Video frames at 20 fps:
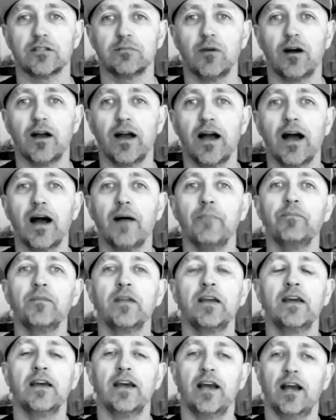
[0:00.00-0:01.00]
my heart.
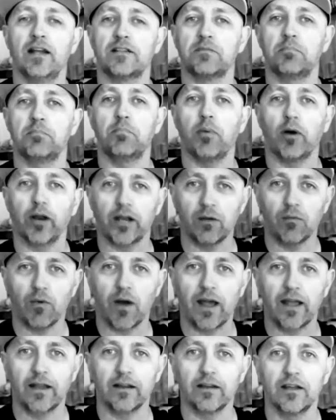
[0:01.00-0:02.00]
It's body
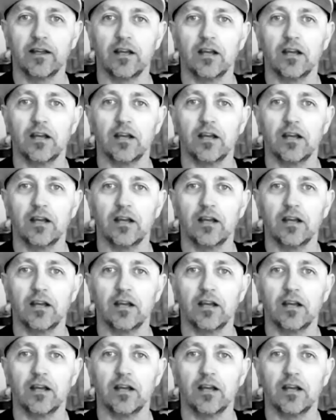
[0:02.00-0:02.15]
weight.